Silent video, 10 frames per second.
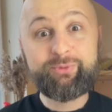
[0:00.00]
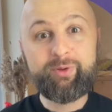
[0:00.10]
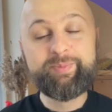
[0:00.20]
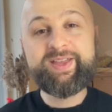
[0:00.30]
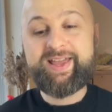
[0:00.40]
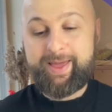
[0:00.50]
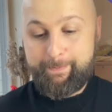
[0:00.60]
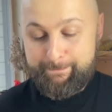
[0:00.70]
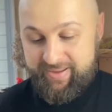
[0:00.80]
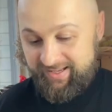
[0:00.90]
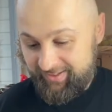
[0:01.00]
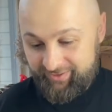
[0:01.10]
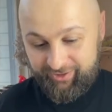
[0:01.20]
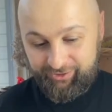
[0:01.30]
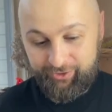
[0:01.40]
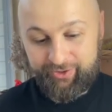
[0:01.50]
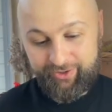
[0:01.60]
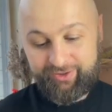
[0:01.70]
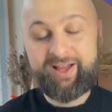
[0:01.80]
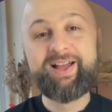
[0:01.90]
will be an amazing
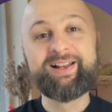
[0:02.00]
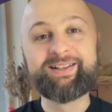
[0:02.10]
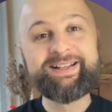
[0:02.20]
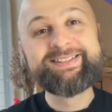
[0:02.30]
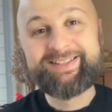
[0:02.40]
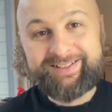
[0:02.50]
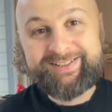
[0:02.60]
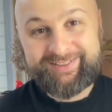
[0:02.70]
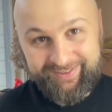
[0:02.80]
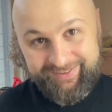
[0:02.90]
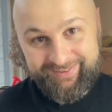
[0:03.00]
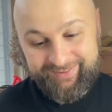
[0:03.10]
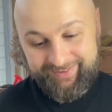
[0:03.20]
tutorial. Let's get started.